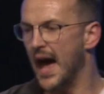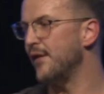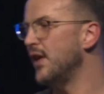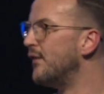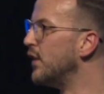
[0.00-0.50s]

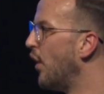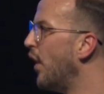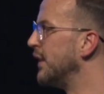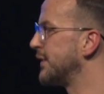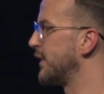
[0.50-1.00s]
Have you ever
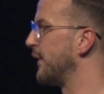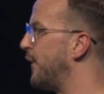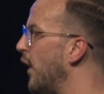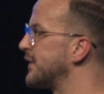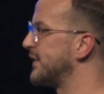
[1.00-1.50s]
noticed the
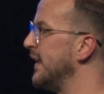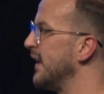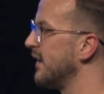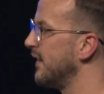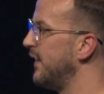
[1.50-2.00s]
first
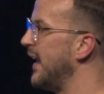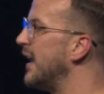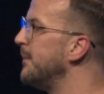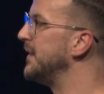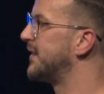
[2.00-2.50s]
thing the
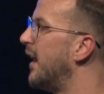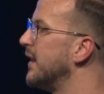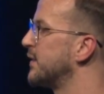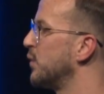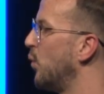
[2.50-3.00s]
enemy
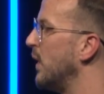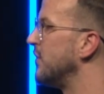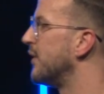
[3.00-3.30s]
does when